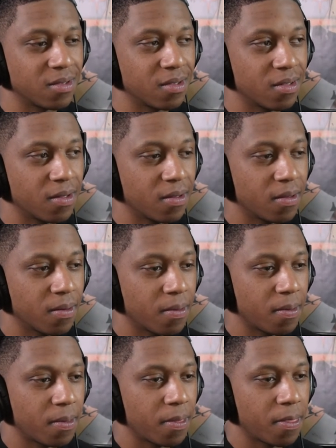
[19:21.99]

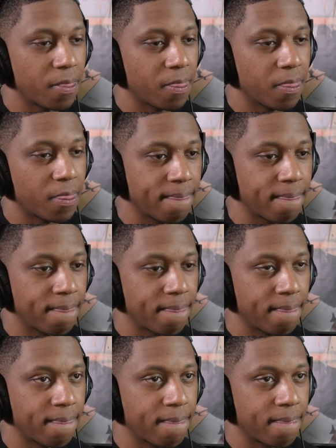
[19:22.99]

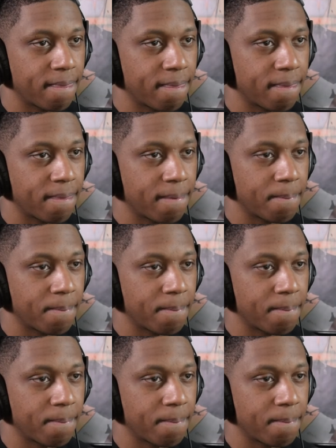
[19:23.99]
(silence)